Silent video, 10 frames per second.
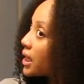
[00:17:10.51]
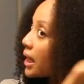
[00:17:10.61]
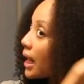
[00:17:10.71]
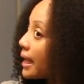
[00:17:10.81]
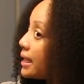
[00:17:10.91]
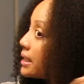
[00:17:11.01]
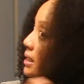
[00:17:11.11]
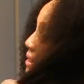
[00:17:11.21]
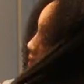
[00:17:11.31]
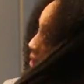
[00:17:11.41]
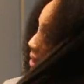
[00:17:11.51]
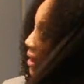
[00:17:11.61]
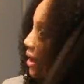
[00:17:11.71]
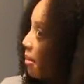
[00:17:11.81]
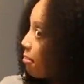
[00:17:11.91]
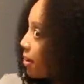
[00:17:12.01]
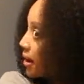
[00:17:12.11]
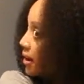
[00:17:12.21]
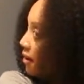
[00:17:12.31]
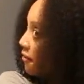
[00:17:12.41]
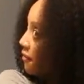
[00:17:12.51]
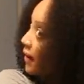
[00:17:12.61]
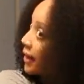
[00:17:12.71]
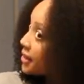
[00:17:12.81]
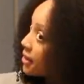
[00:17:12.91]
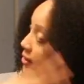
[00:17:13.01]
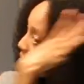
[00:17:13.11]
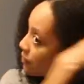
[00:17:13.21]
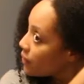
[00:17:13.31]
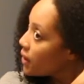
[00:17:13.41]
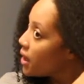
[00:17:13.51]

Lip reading: light but effective.